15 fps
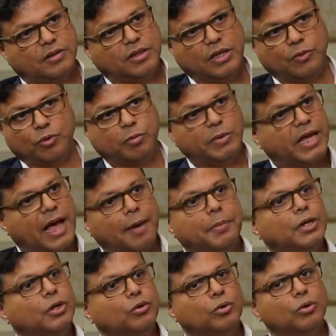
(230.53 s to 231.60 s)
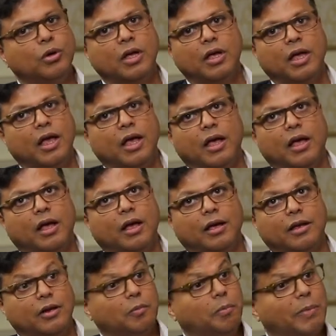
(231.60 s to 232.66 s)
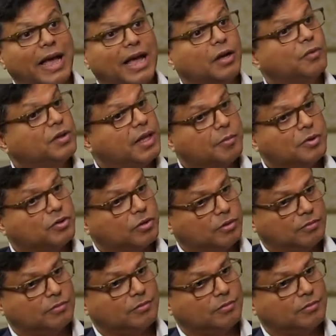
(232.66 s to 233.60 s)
they would be happy to bank with Amazon